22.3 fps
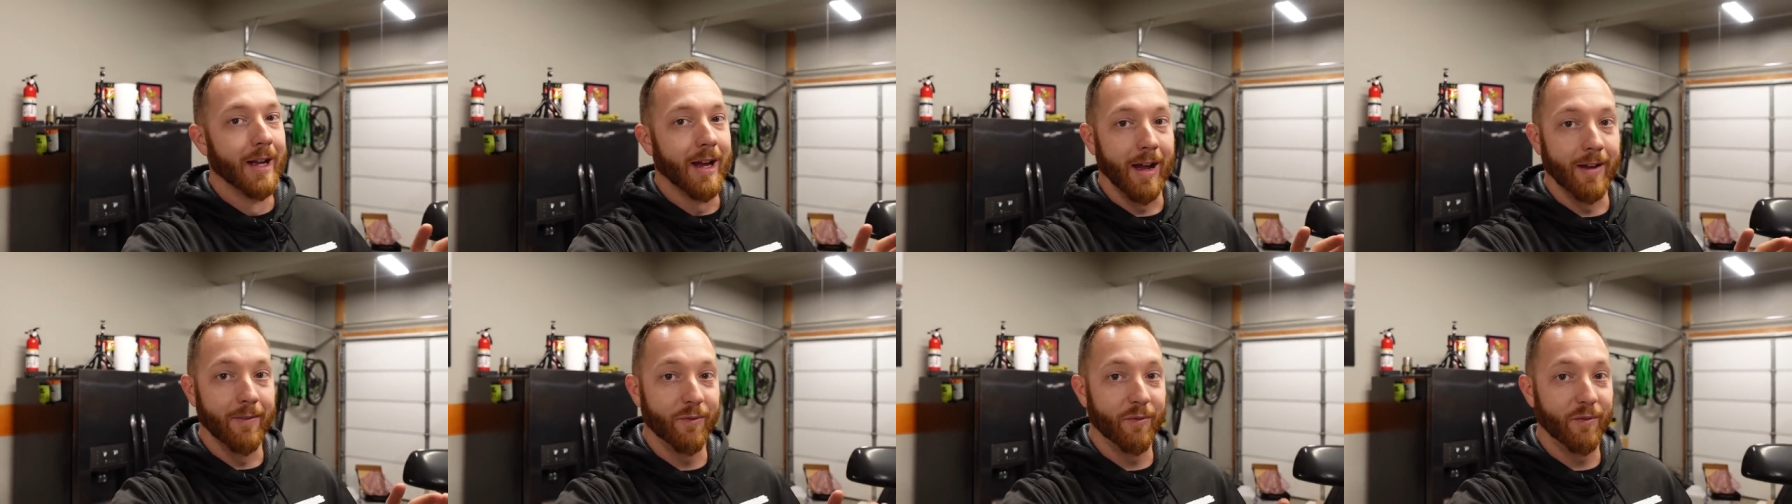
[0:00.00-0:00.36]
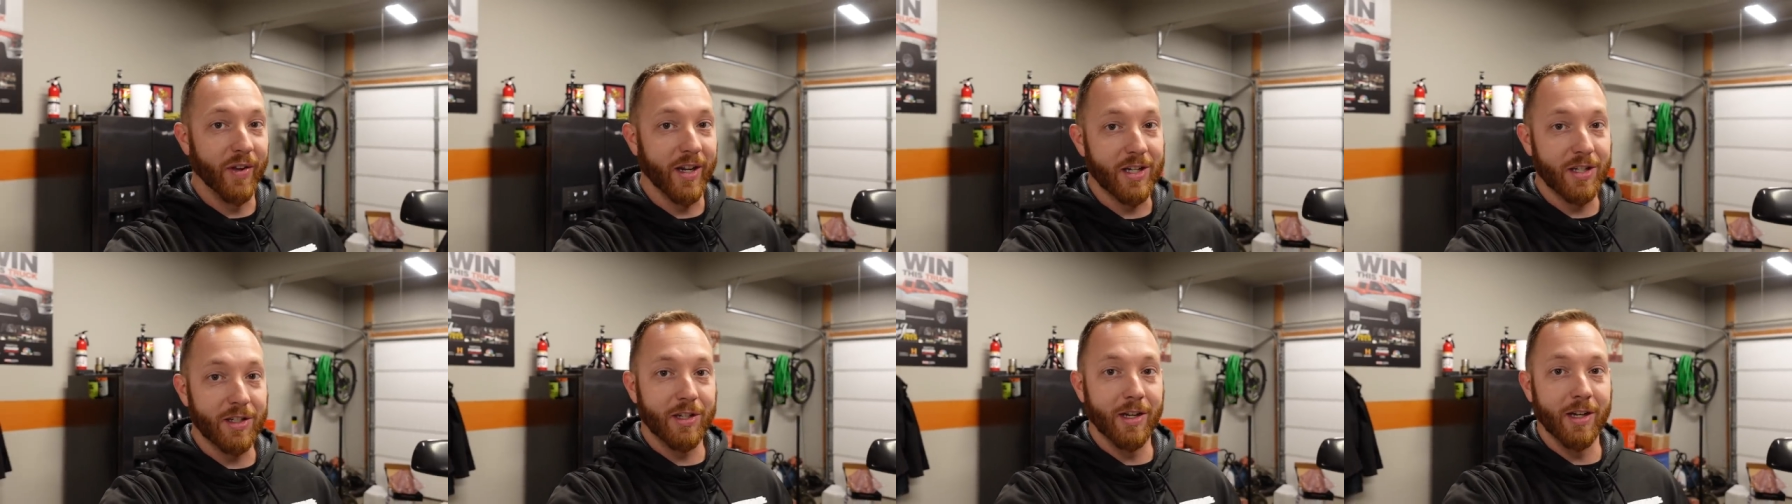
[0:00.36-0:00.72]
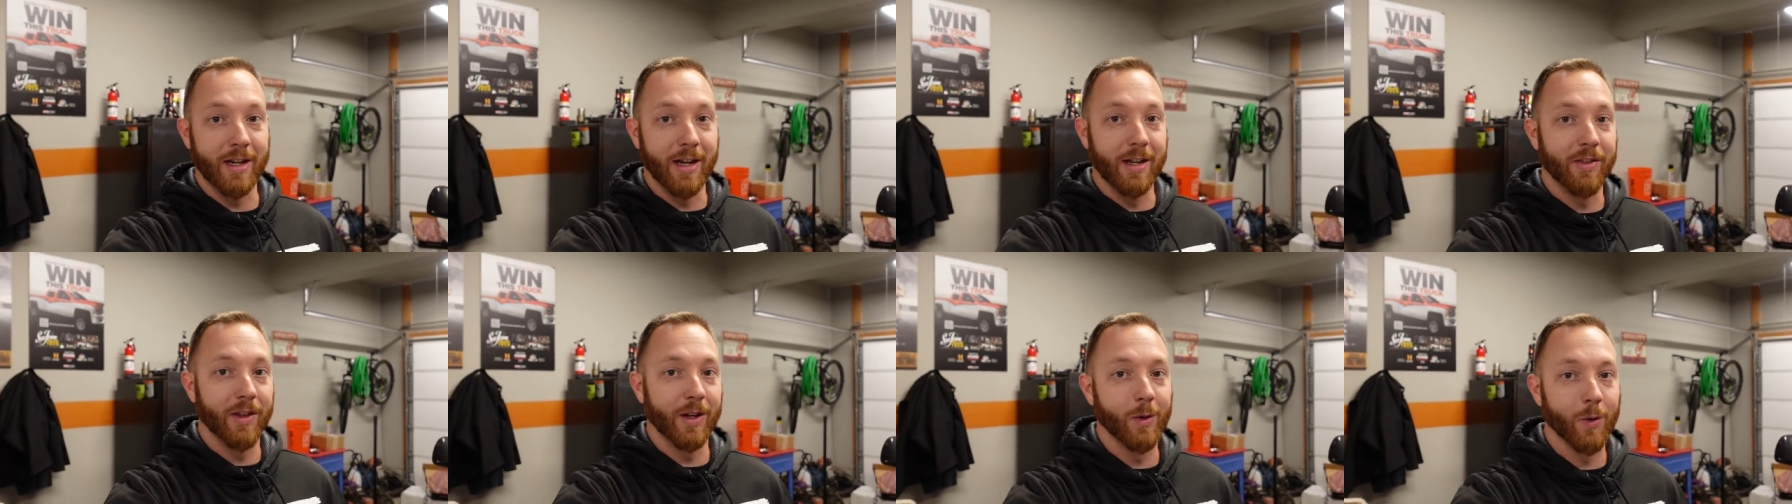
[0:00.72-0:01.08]
I fixed it
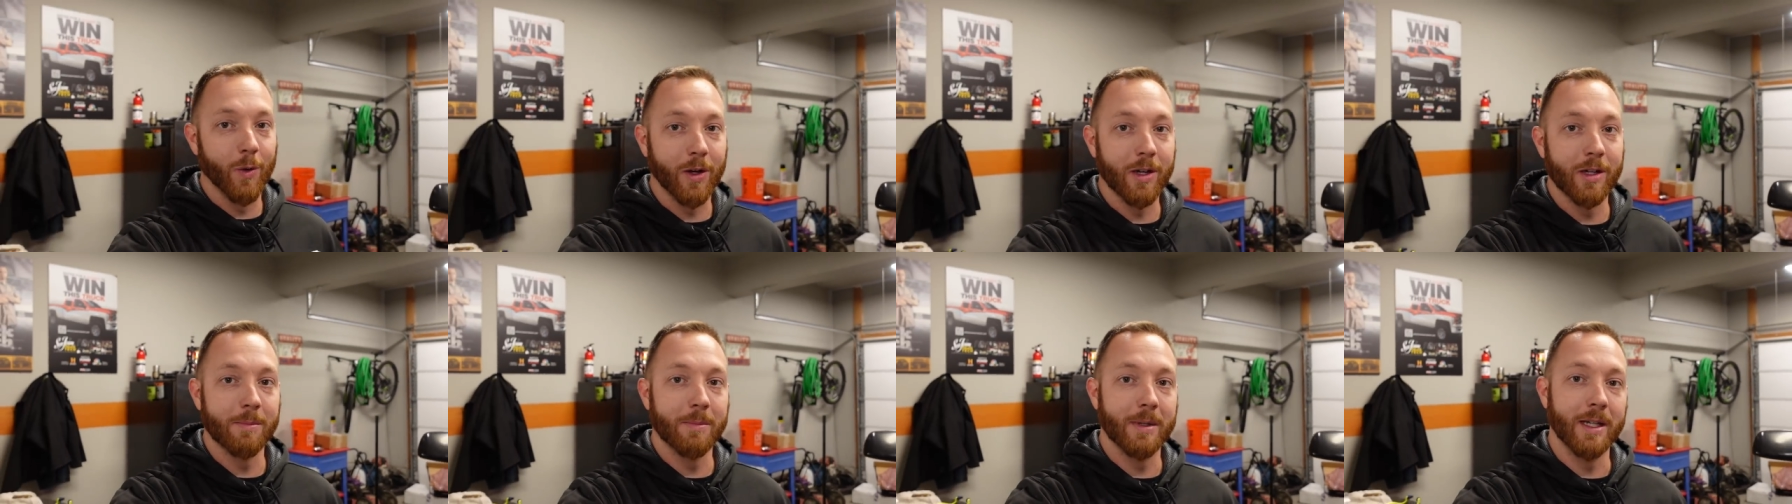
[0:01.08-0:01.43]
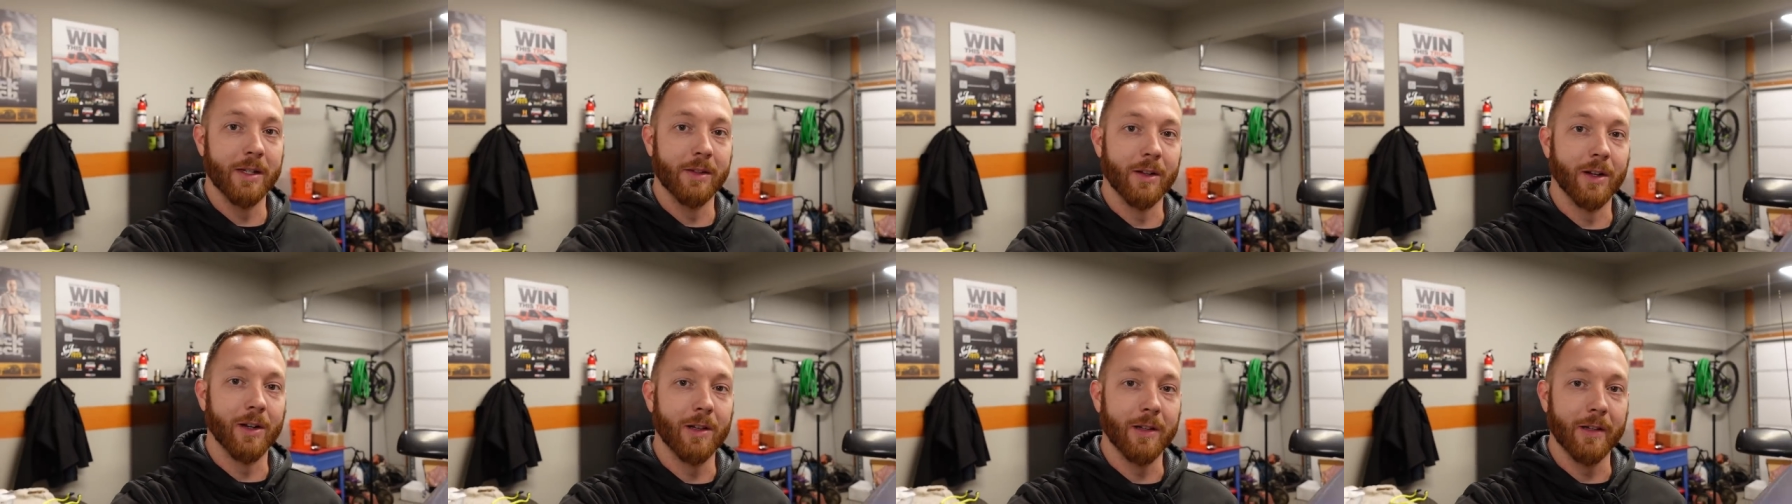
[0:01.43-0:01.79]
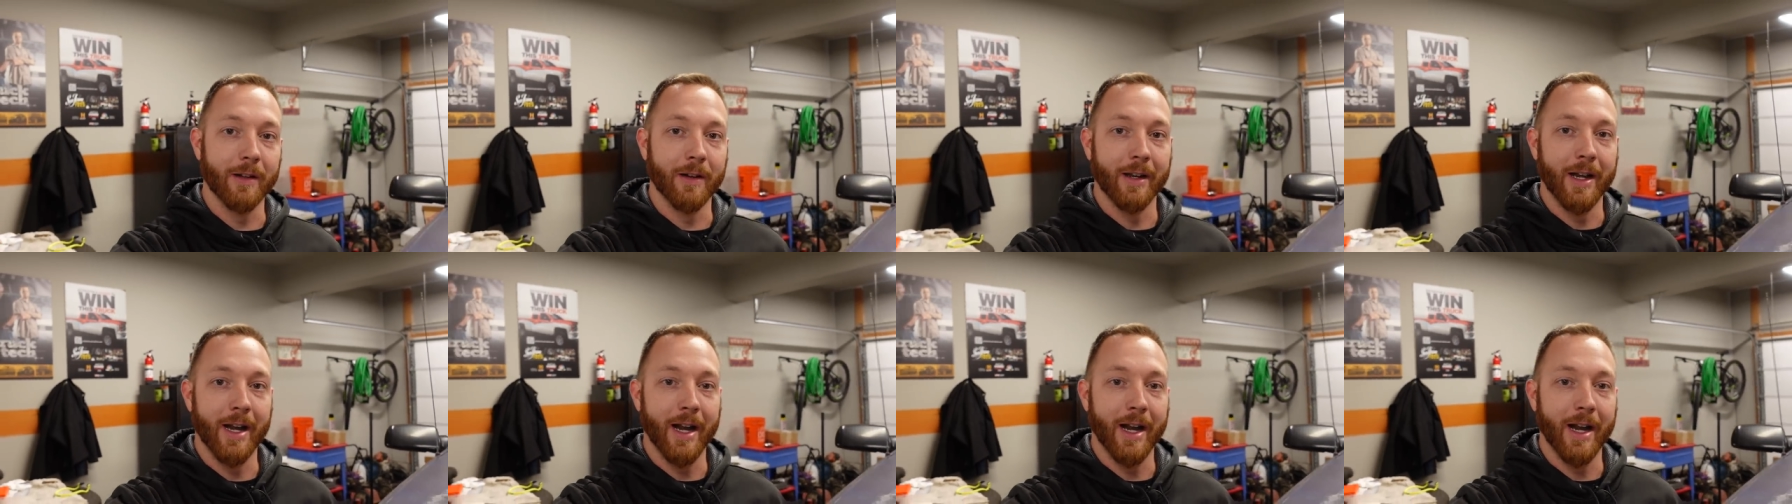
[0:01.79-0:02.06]
and I think we're going to be in the clear